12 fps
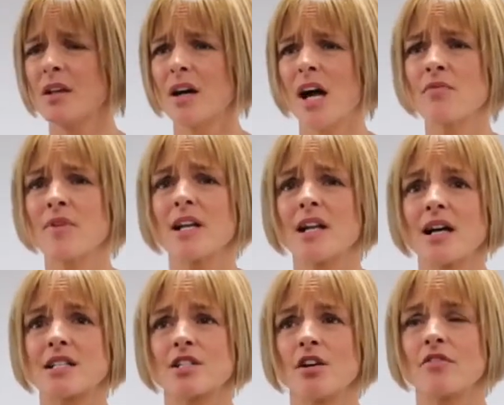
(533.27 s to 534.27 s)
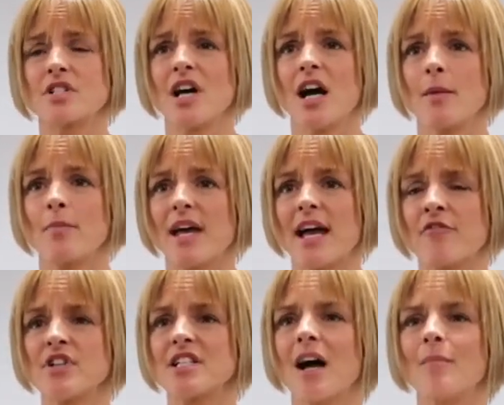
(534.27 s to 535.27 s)
I realised over time that
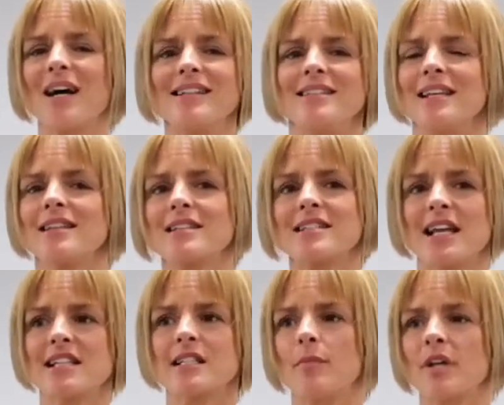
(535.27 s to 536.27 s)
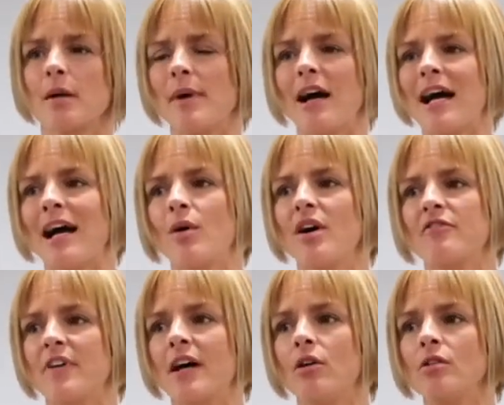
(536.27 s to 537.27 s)
every time I didn't say something about how I
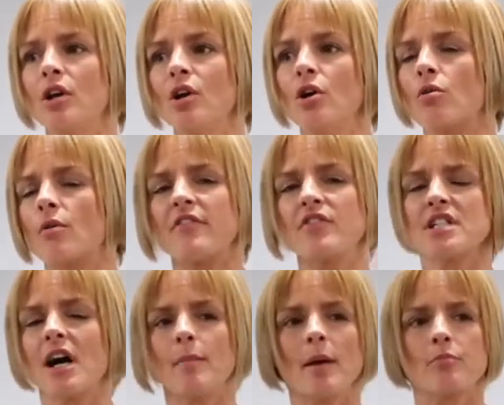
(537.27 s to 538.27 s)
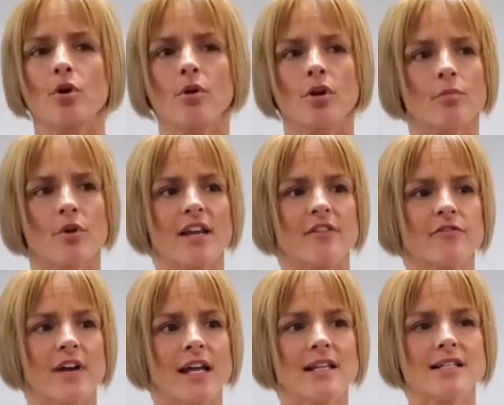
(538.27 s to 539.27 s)
felt, or every time I put on a brave
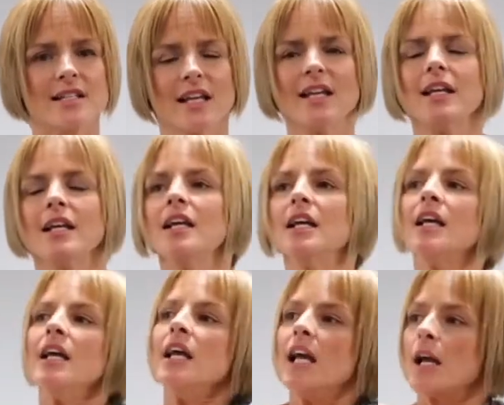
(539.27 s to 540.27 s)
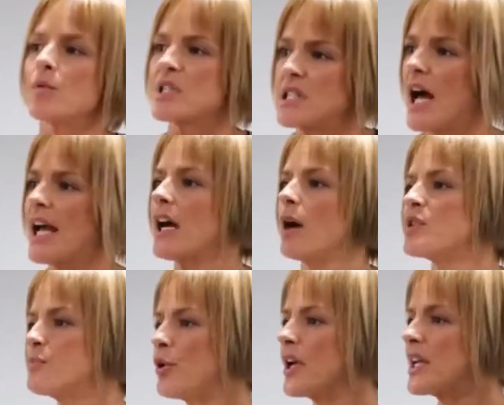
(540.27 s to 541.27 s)
face, it was like I
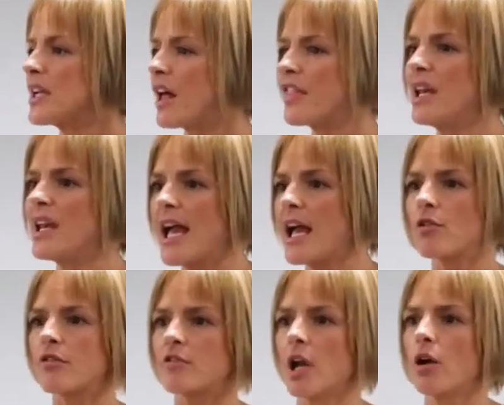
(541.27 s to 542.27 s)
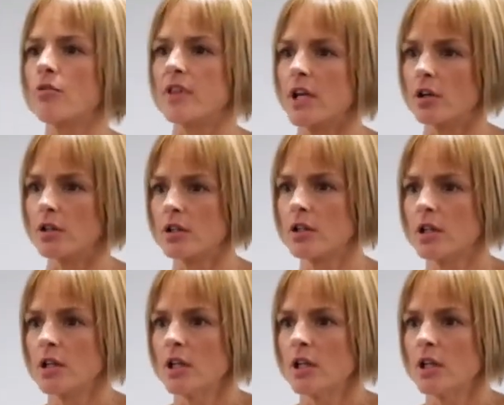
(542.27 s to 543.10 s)
was putting another layer of clothing on.